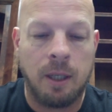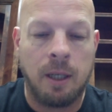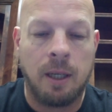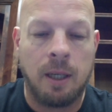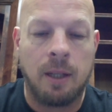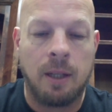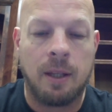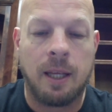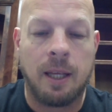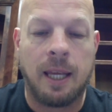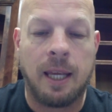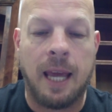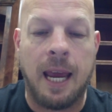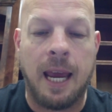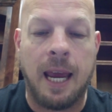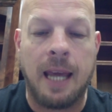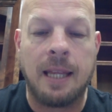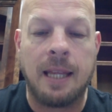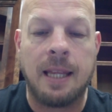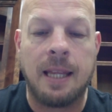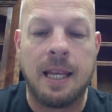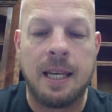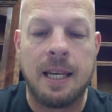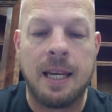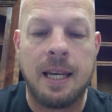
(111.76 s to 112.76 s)
The king
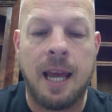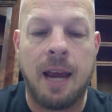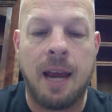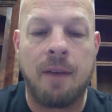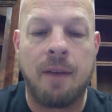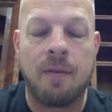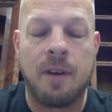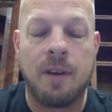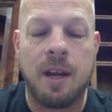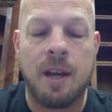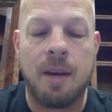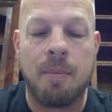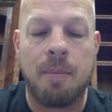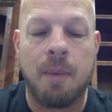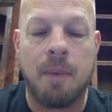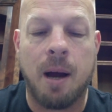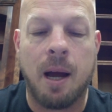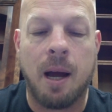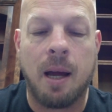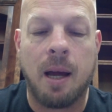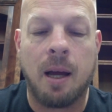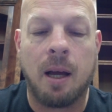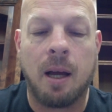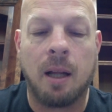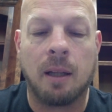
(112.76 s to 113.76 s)
then gave
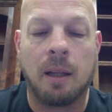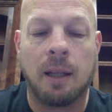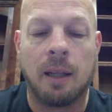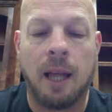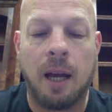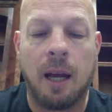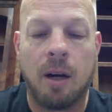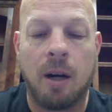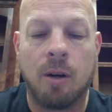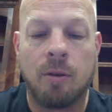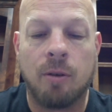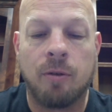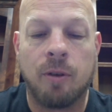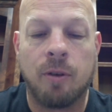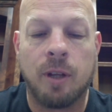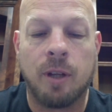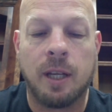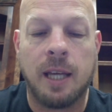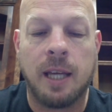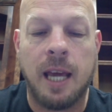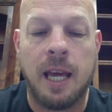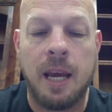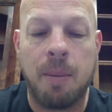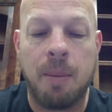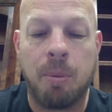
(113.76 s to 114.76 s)
Nehemiah a letter for the
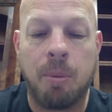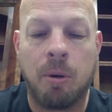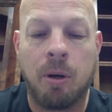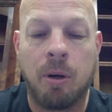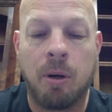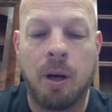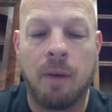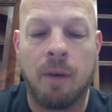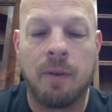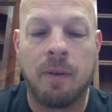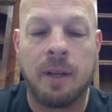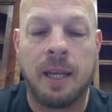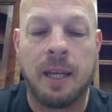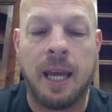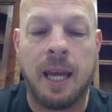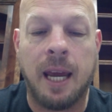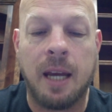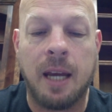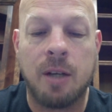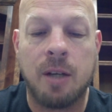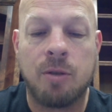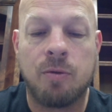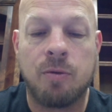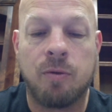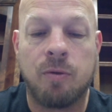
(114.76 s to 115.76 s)
keeper of the
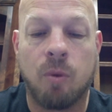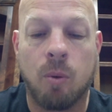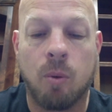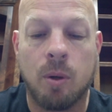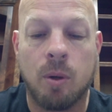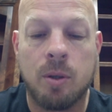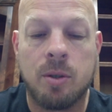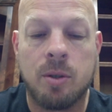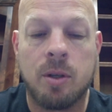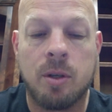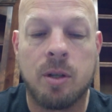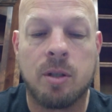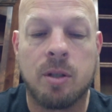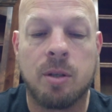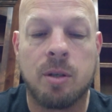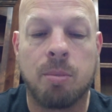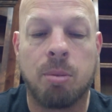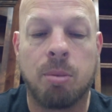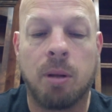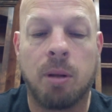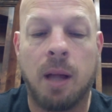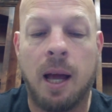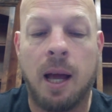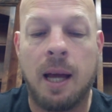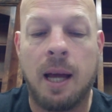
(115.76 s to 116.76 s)
king's forest to
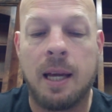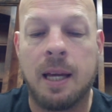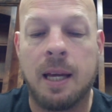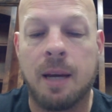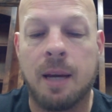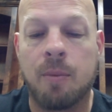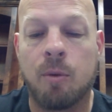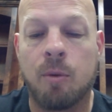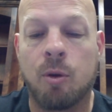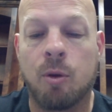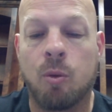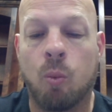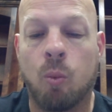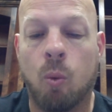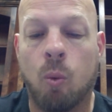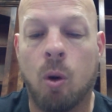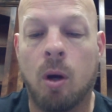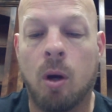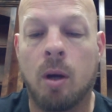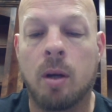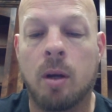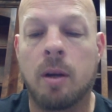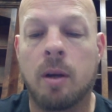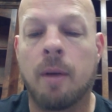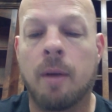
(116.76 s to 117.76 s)
supply him with
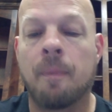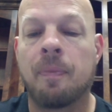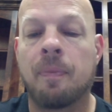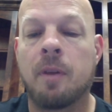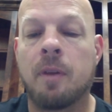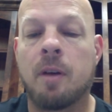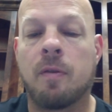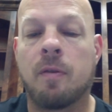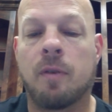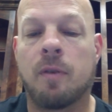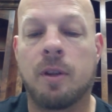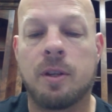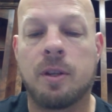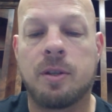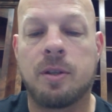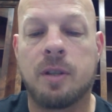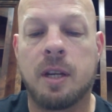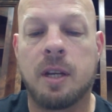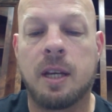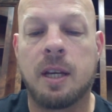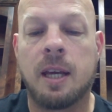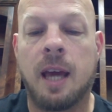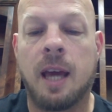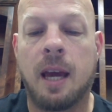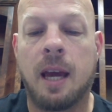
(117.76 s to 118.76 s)
wood for the
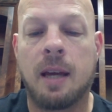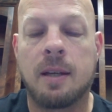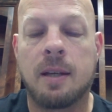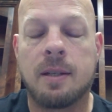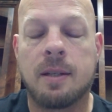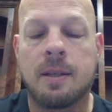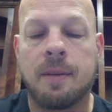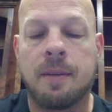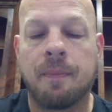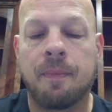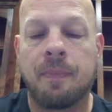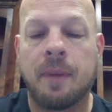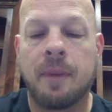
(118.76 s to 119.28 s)
city gates.